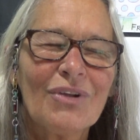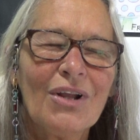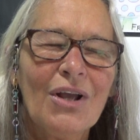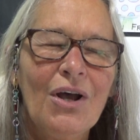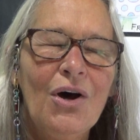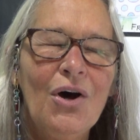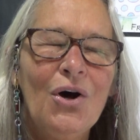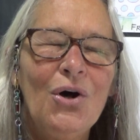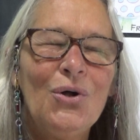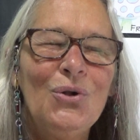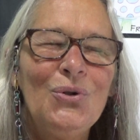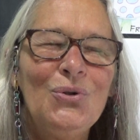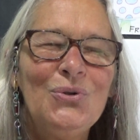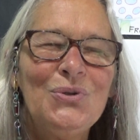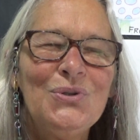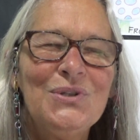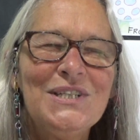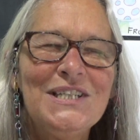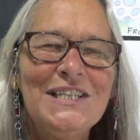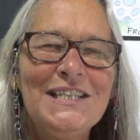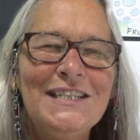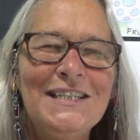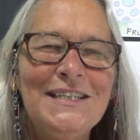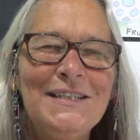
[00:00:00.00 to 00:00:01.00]
Hold
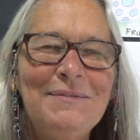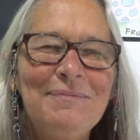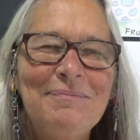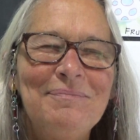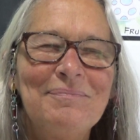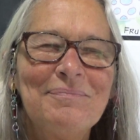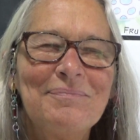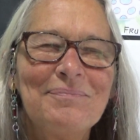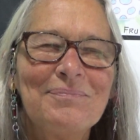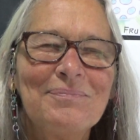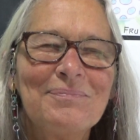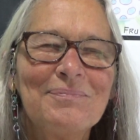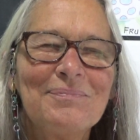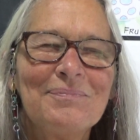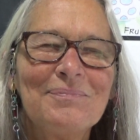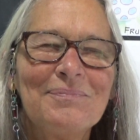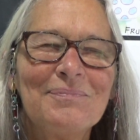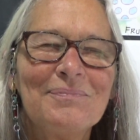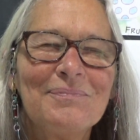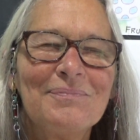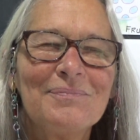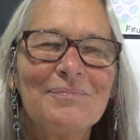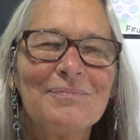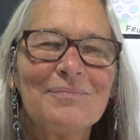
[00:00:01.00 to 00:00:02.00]
it.
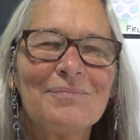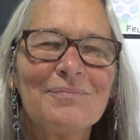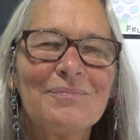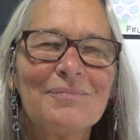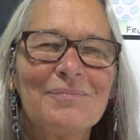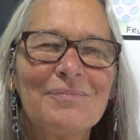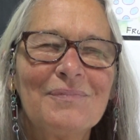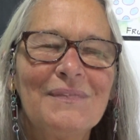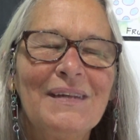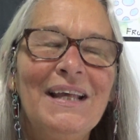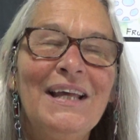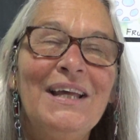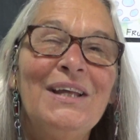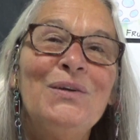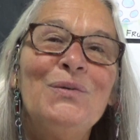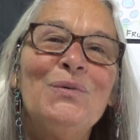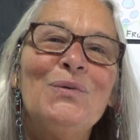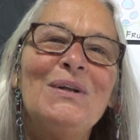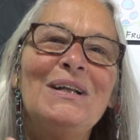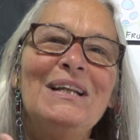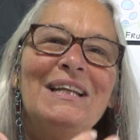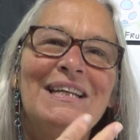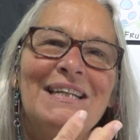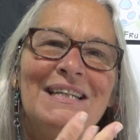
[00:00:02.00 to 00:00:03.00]
And
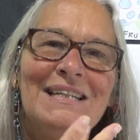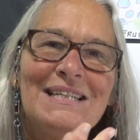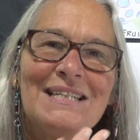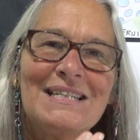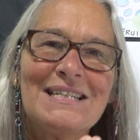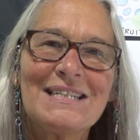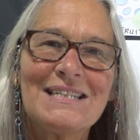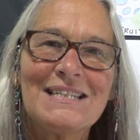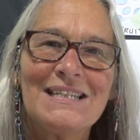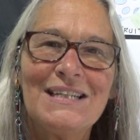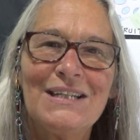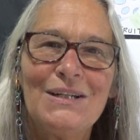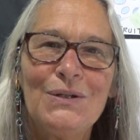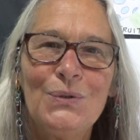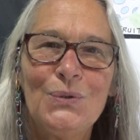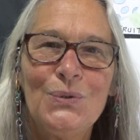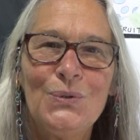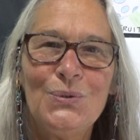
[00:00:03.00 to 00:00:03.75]
release it.